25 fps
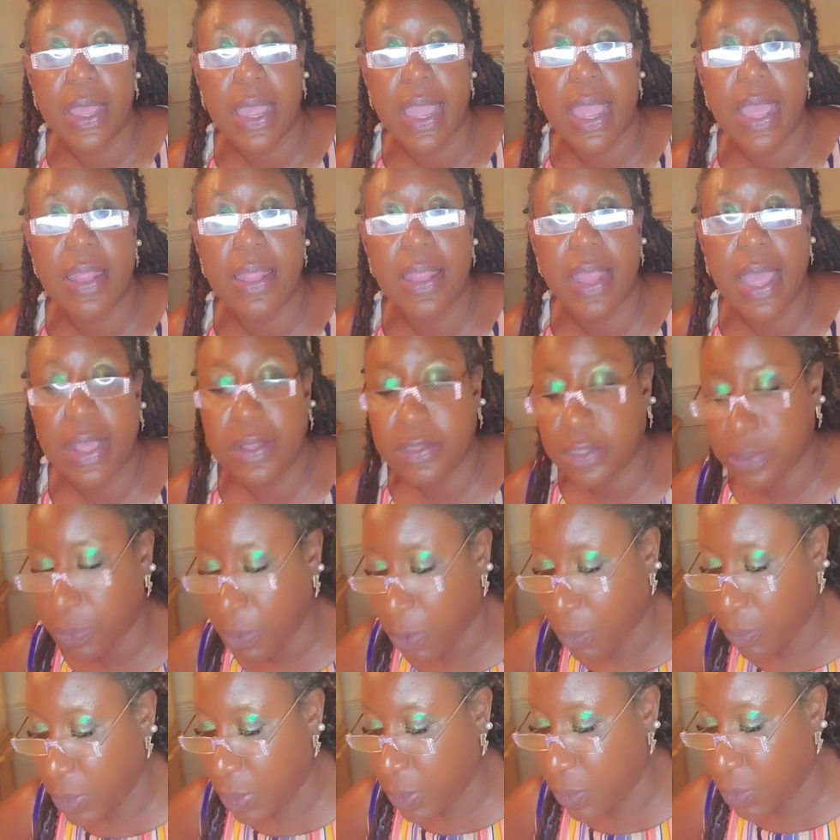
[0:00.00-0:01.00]
And that's
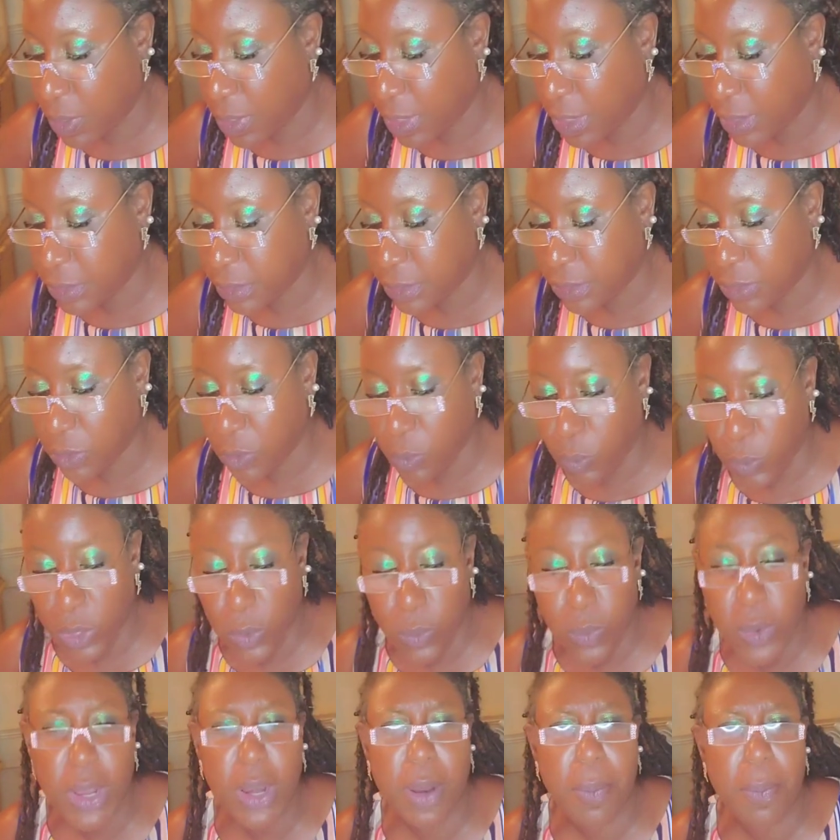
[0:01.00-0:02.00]
what we want to do. We
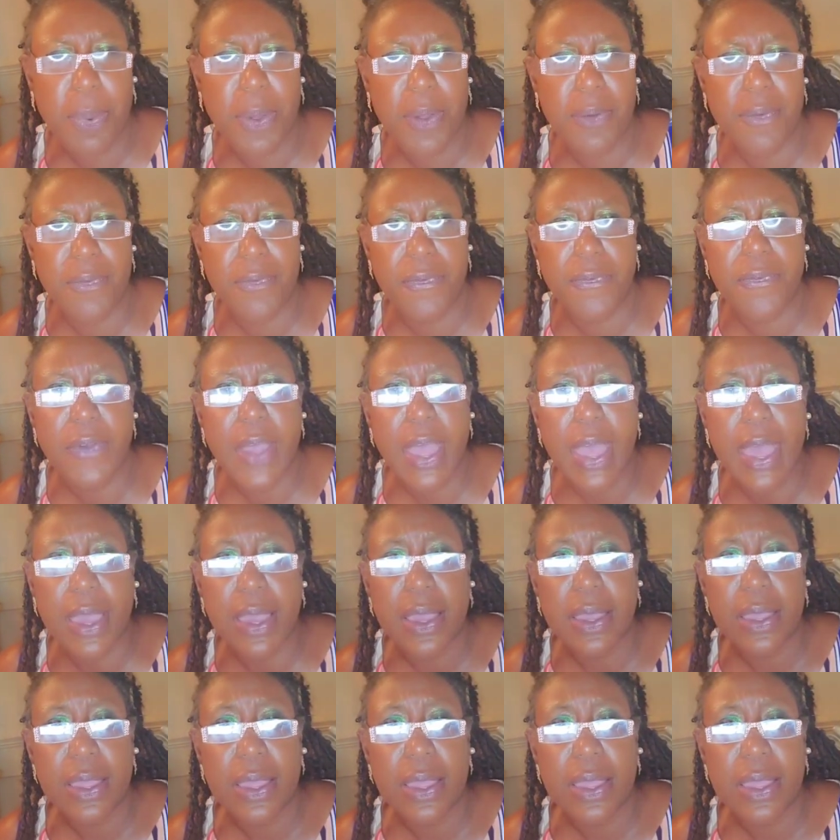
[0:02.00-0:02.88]
want to perfect